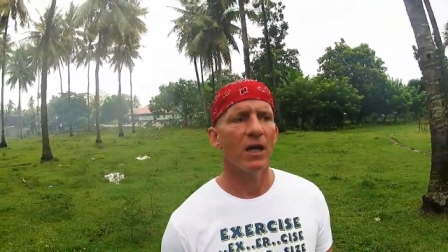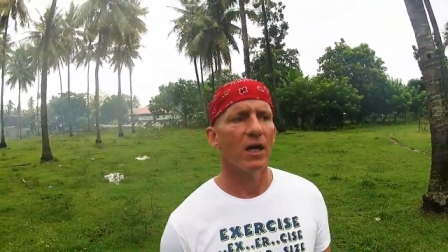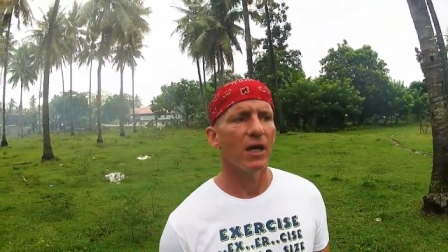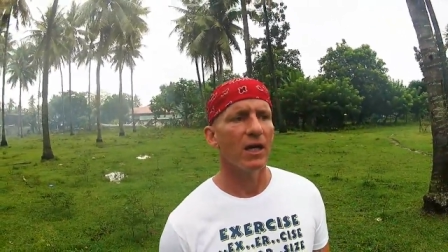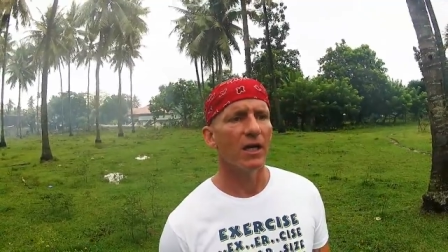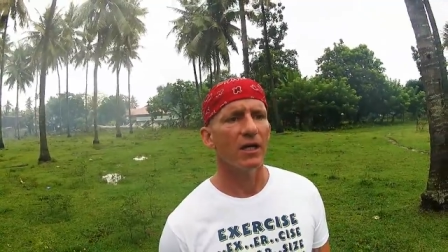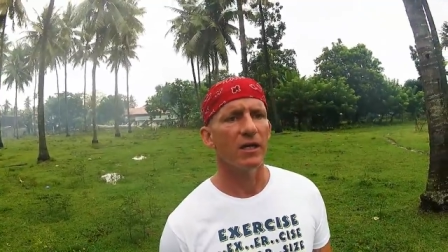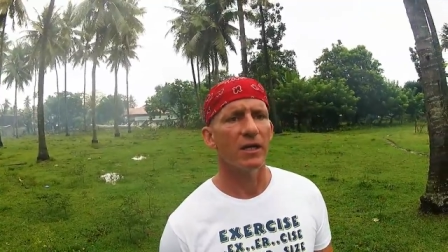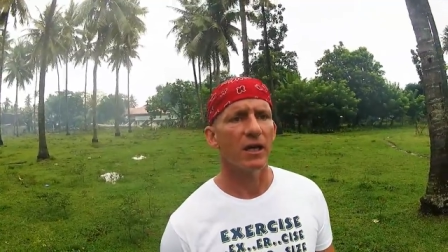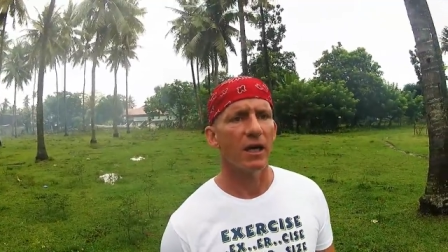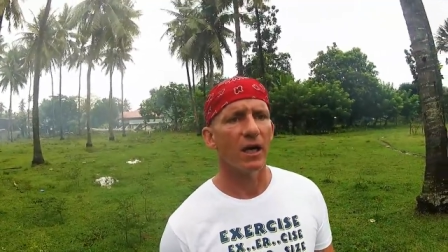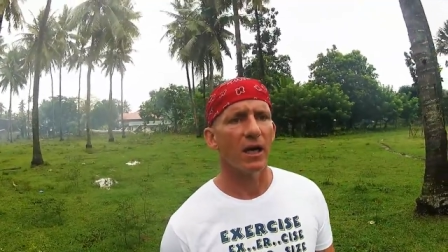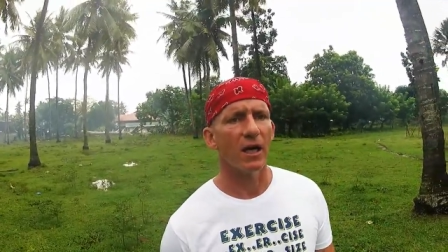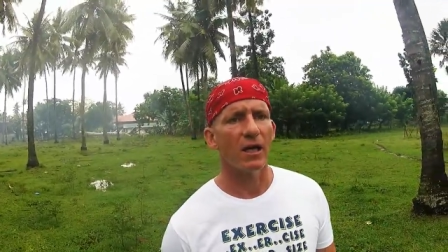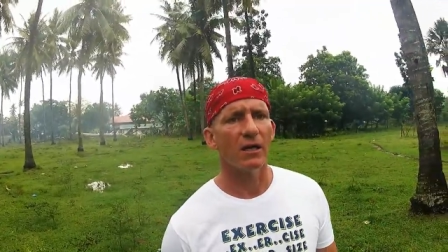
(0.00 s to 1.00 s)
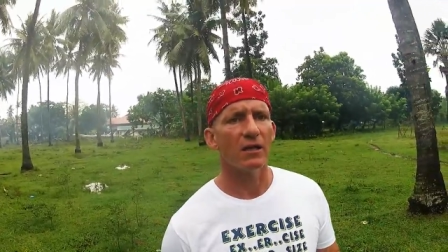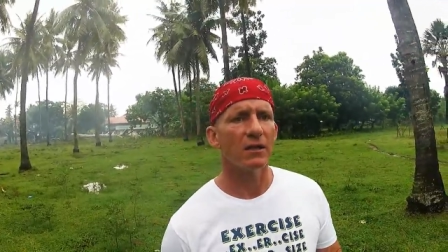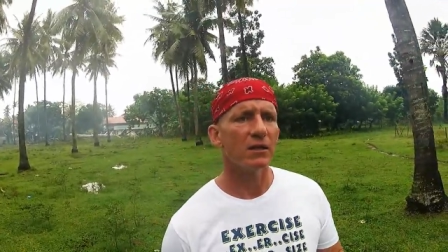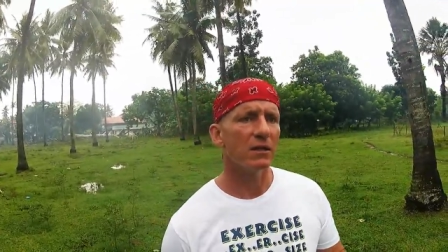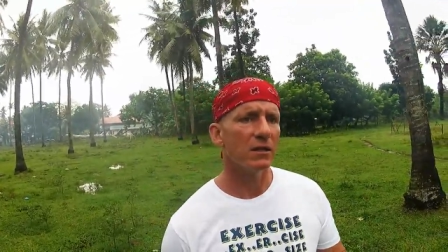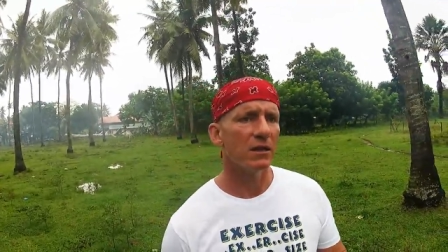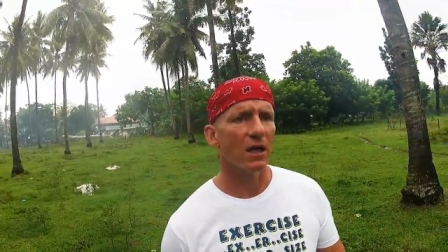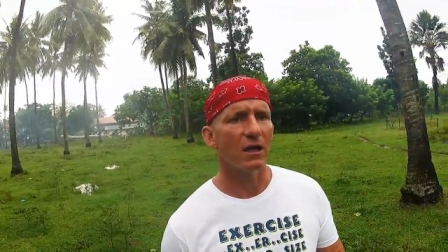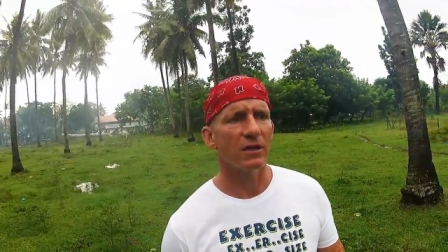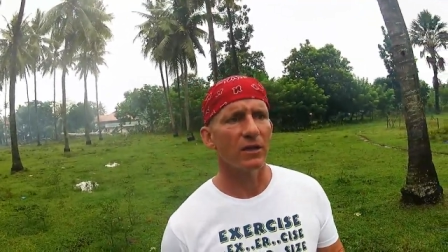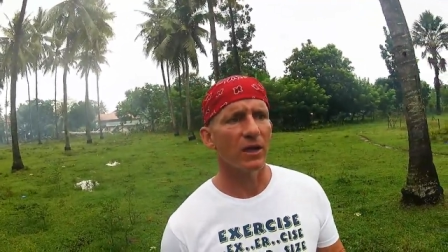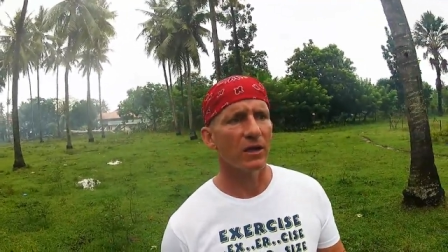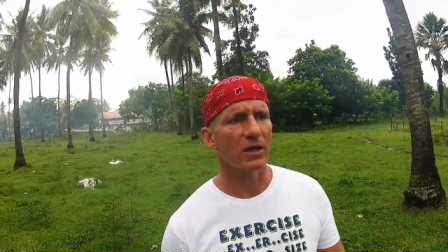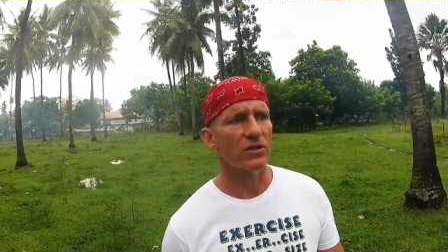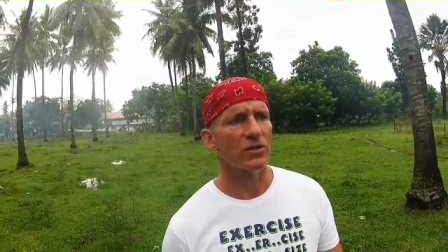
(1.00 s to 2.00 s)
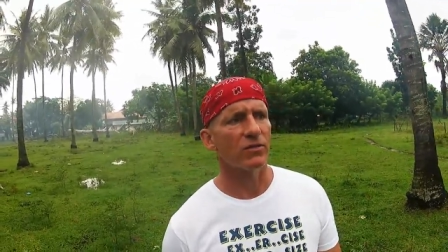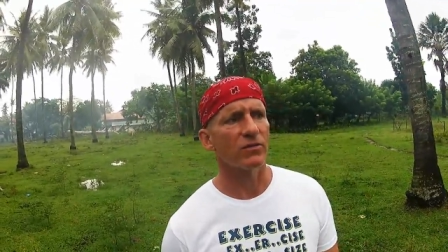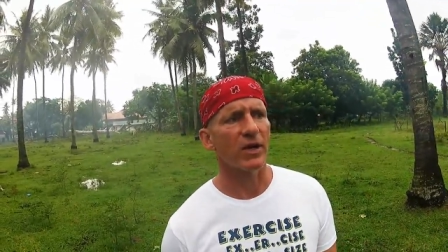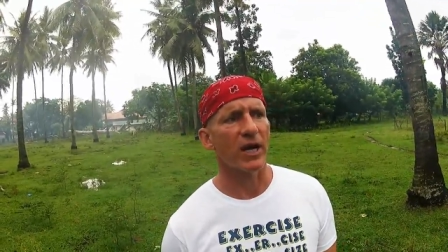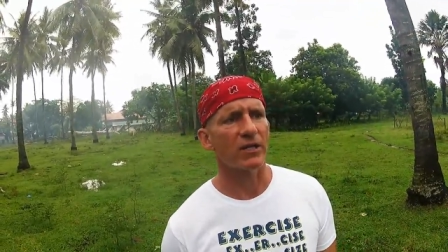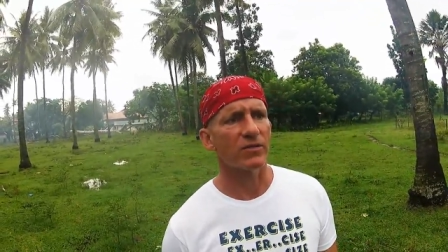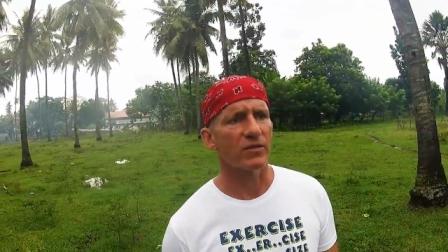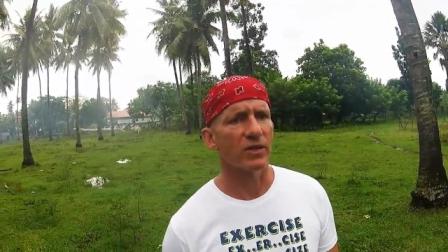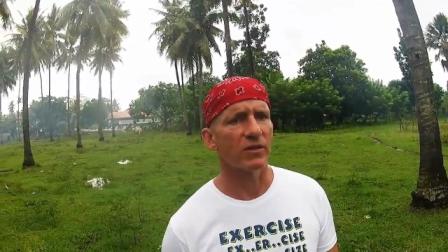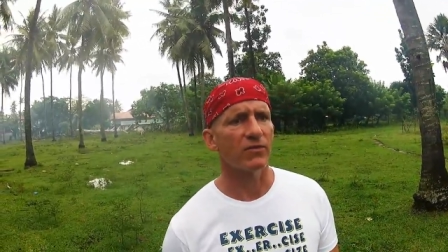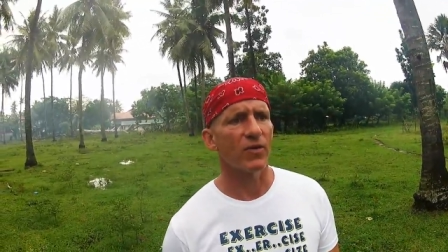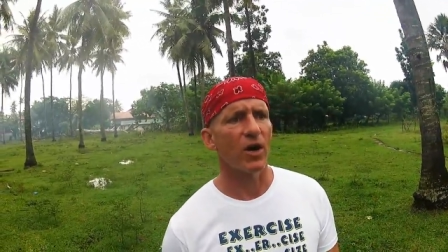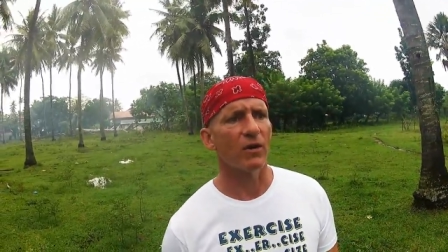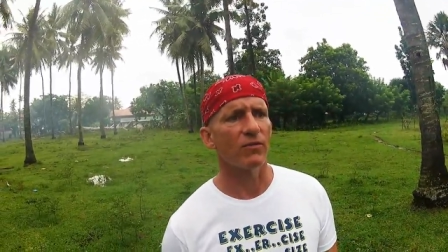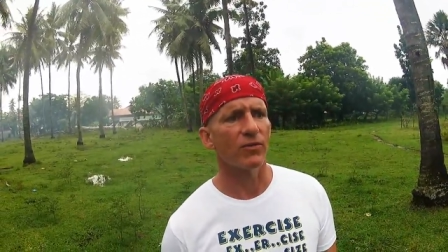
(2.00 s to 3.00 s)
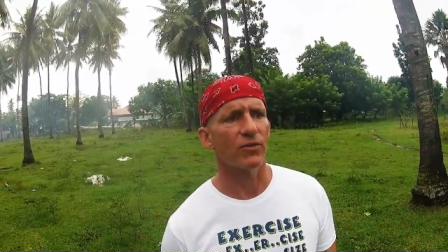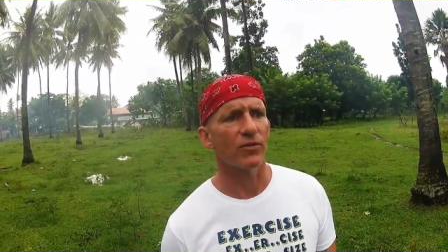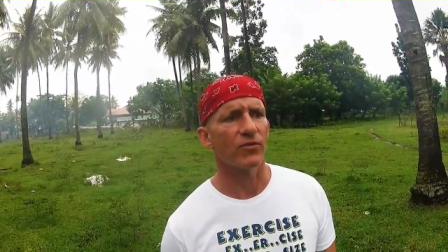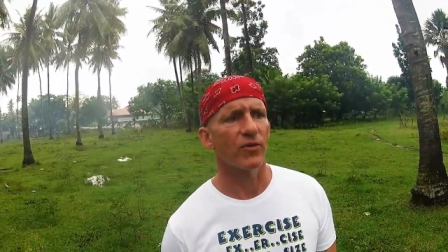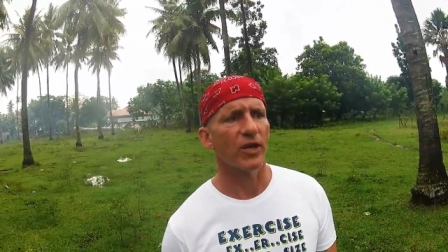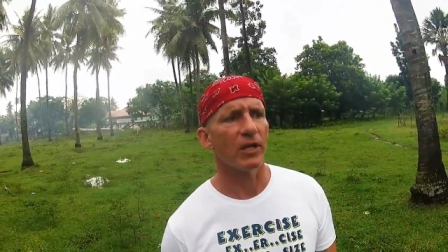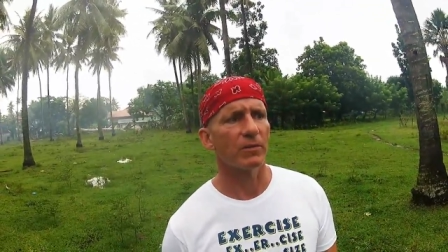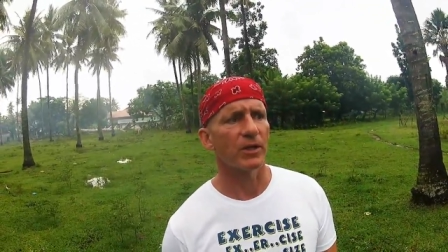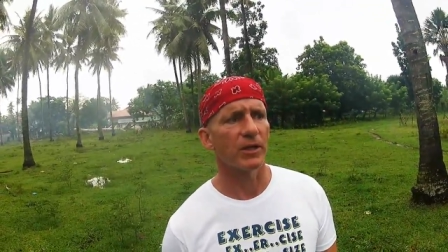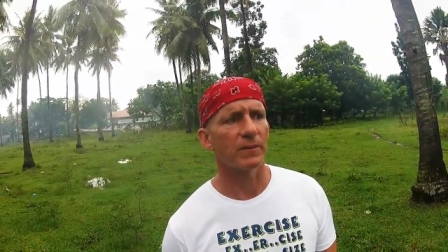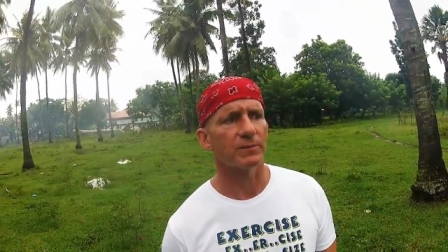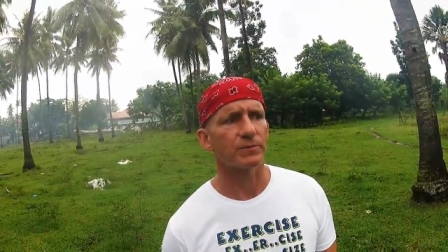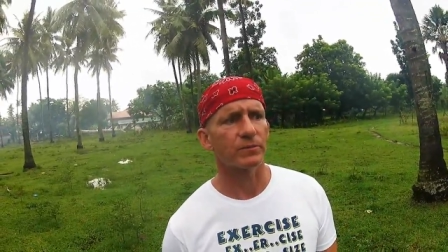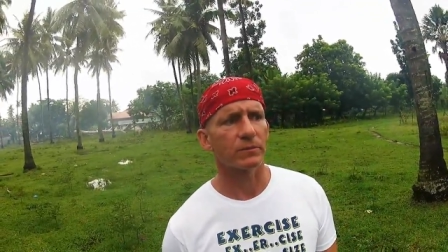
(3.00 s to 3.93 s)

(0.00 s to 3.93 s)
And, uh, you know, unless you're actively involved with their family,